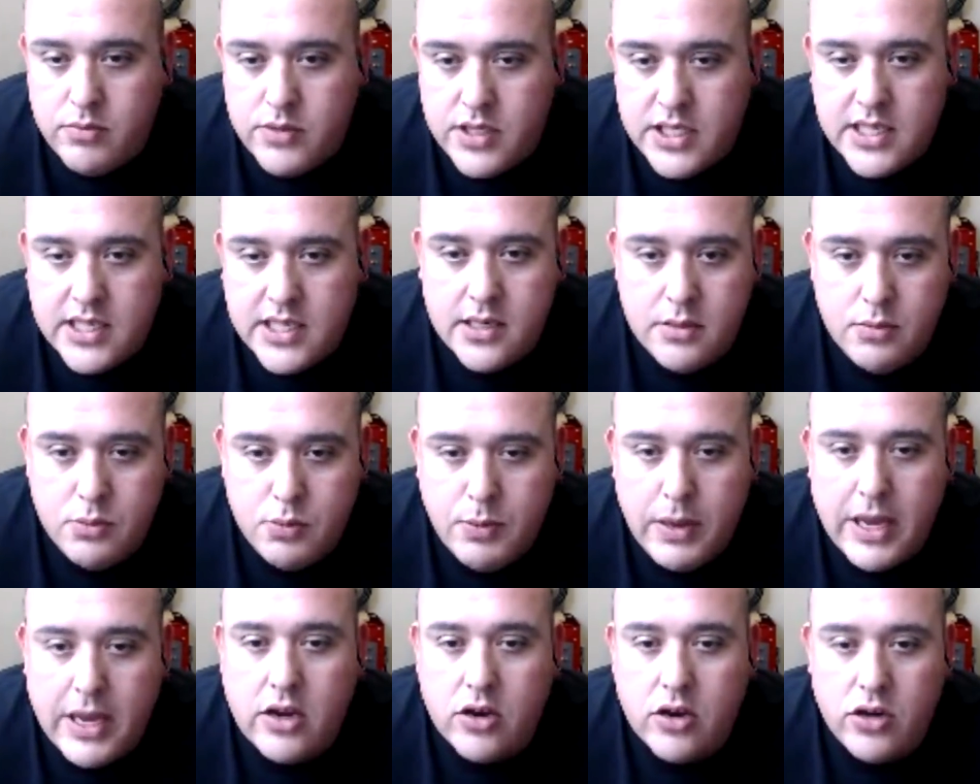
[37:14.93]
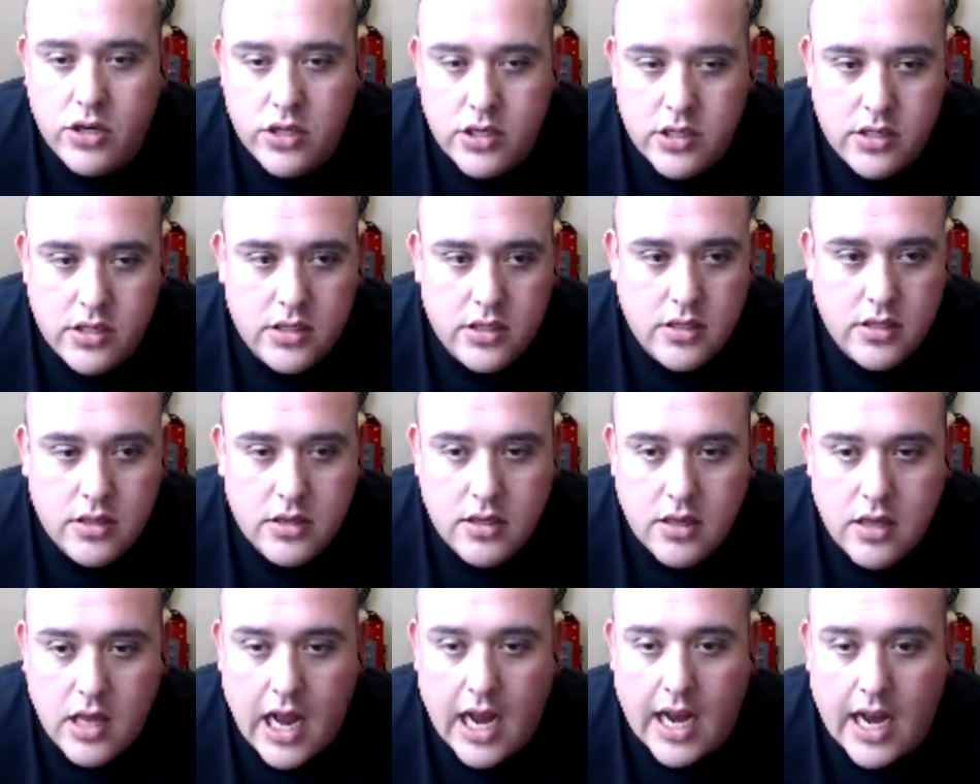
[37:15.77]
speakers?
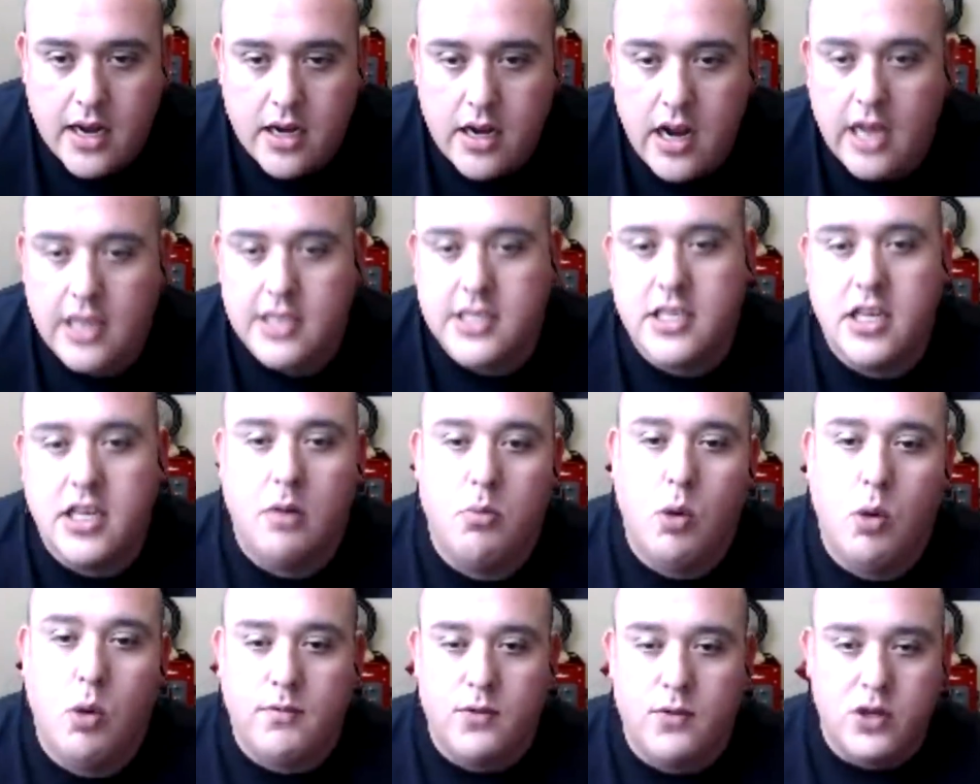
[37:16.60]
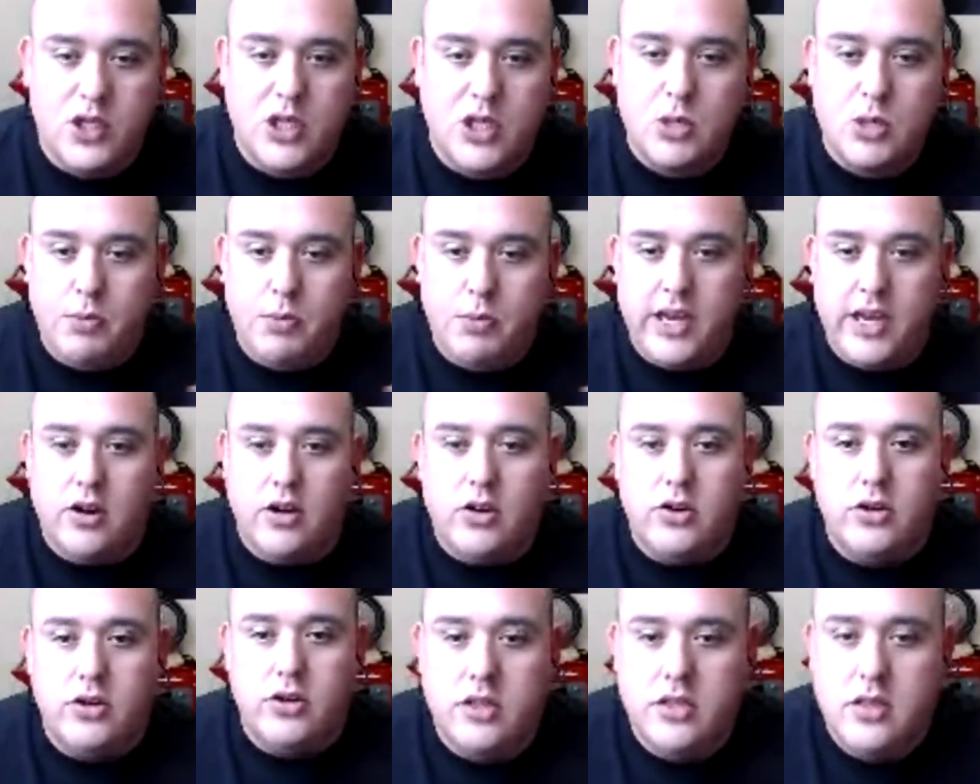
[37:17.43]
Like not subwoofers,
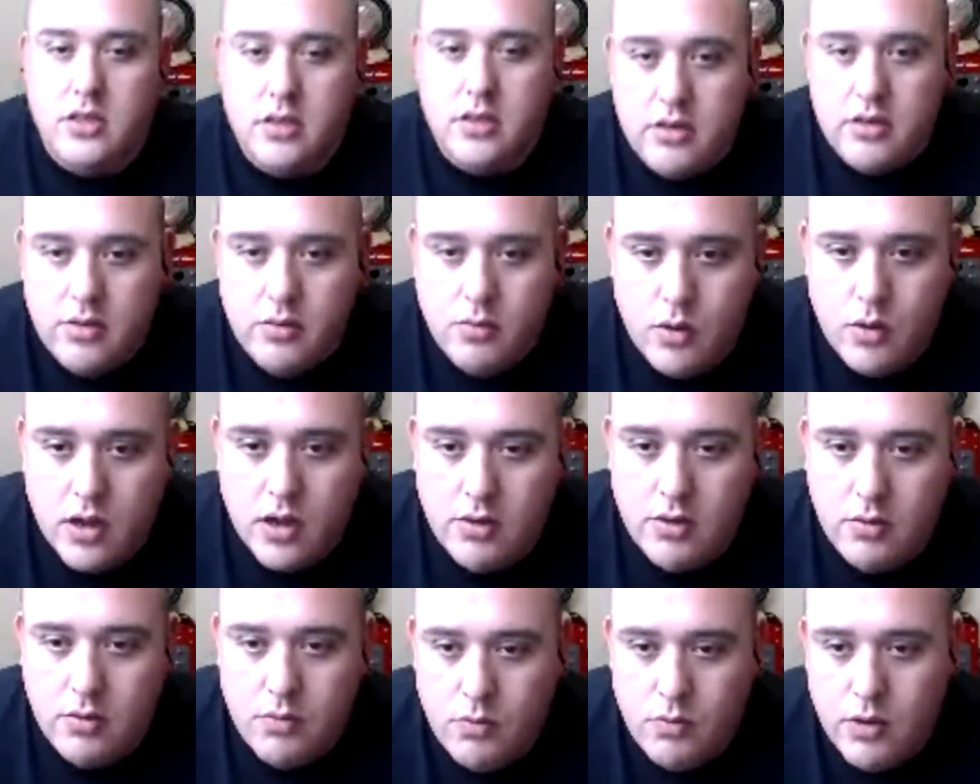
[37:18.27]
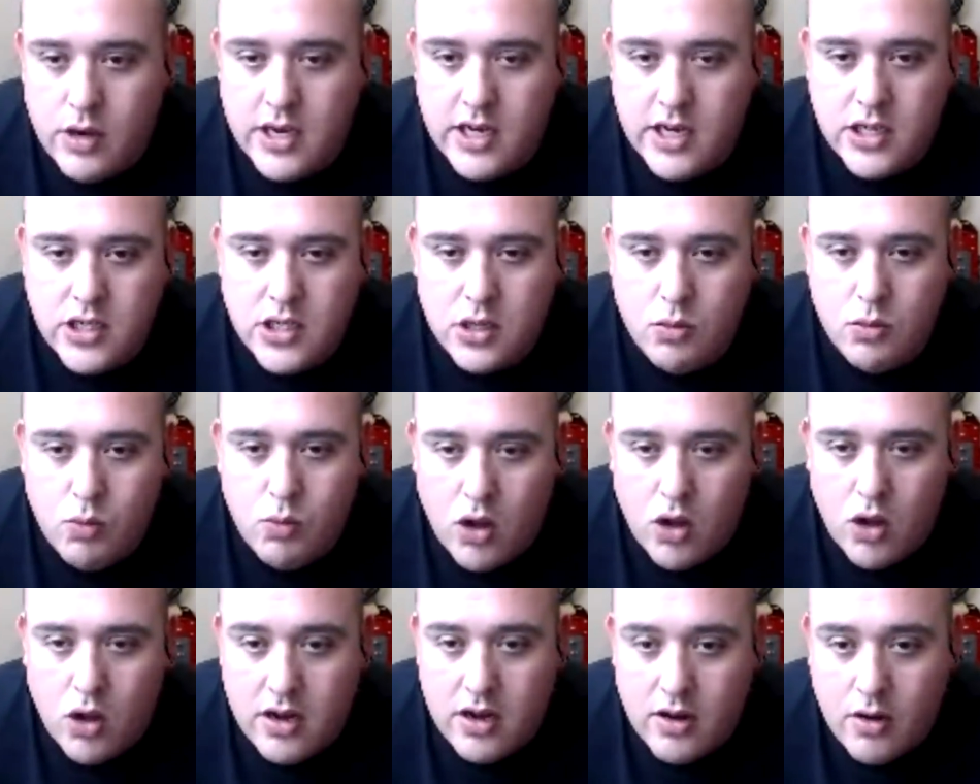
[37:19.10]
speakers. What what did you
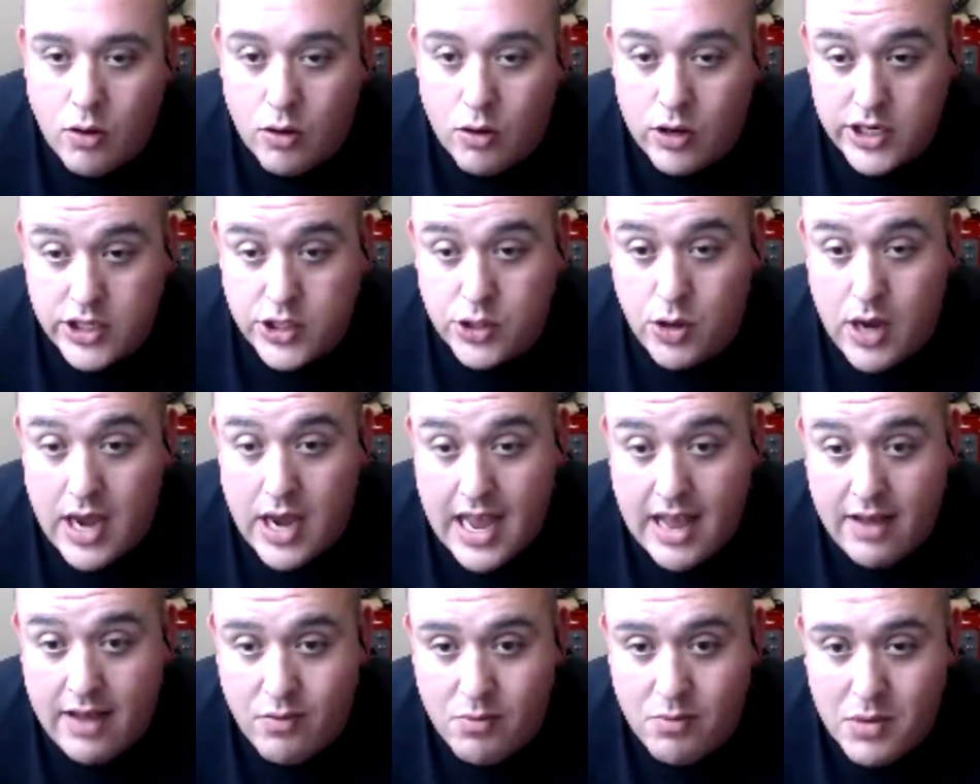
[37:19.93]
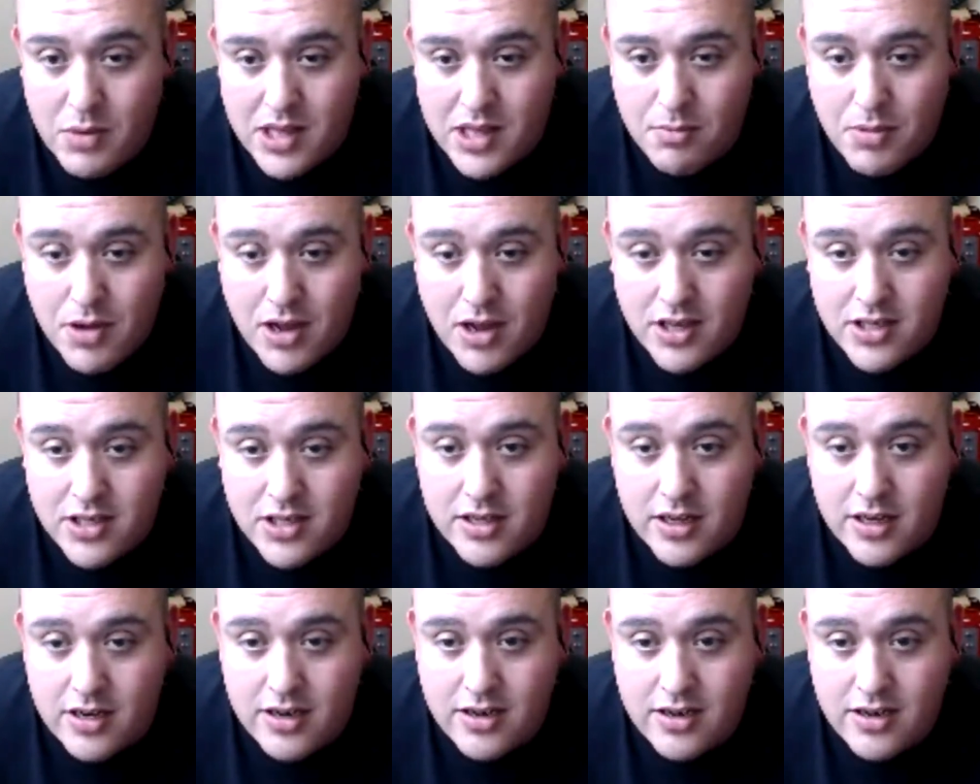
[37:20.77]
want, or did you have them in the Boston?